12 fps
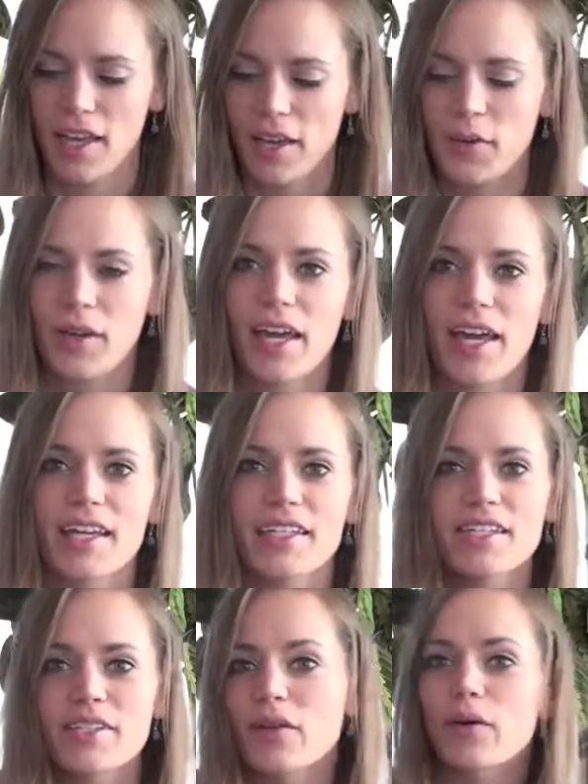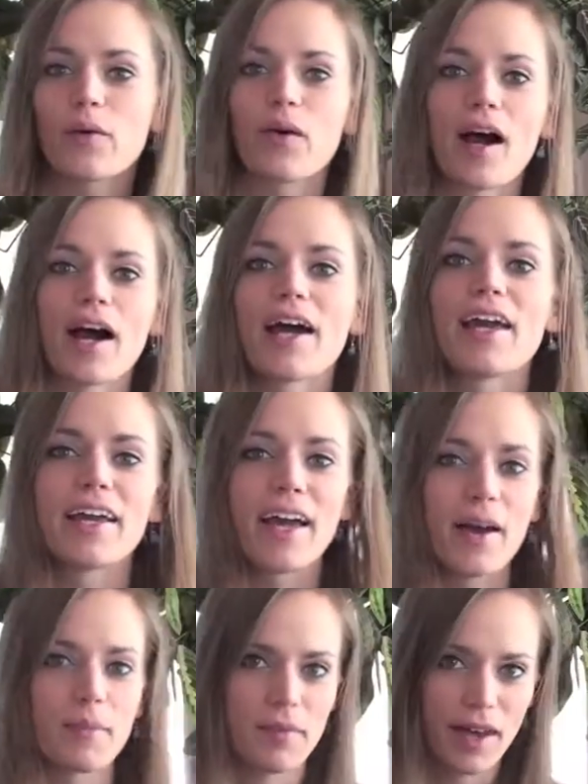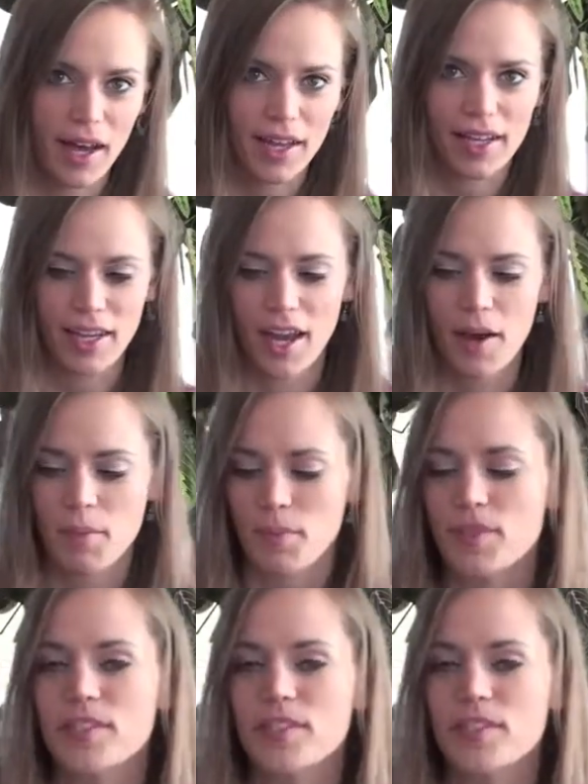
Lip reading: Okay, so I am cutting up